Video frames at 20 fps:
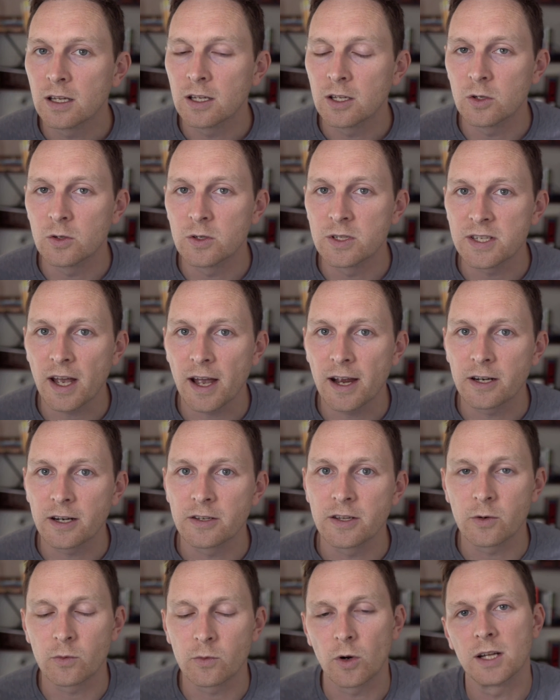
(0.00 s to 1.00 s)
you desire
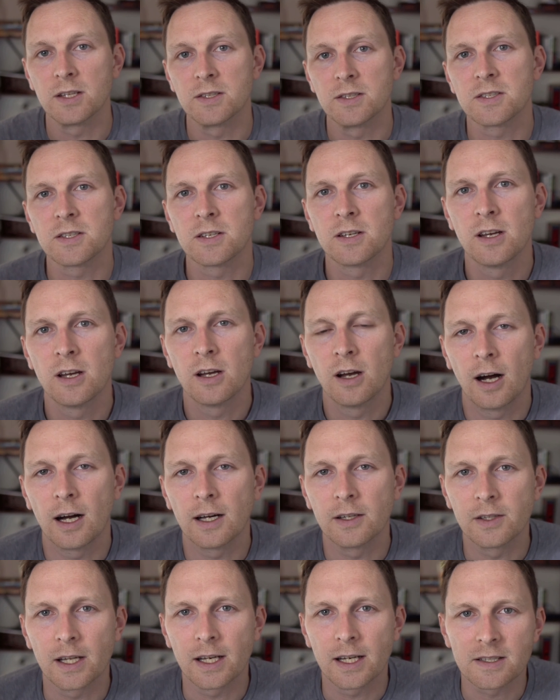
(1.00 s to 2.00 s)
that runs
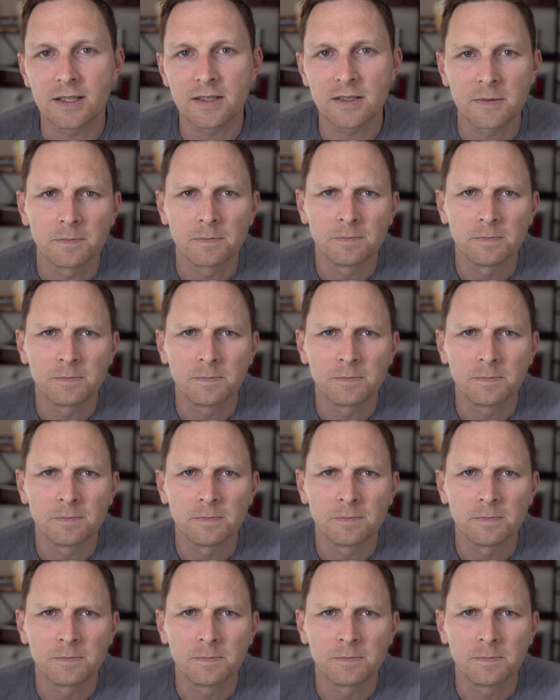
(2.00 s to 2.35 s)
on Linux